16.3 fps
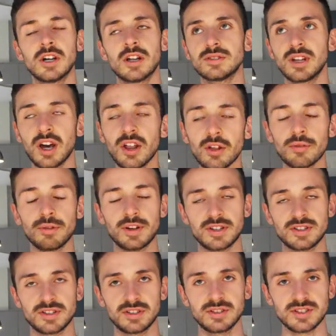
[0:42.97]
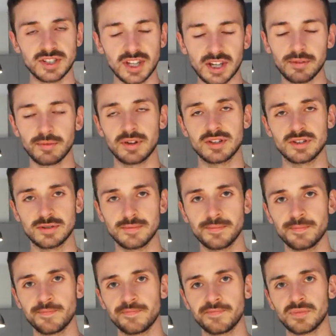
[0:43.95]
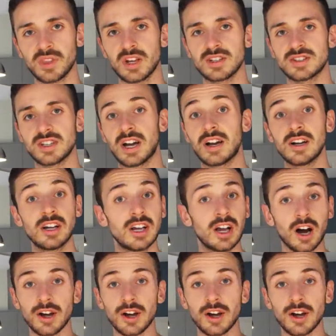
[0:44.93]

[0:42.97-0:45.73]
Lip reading: The other reason, the second reason, is that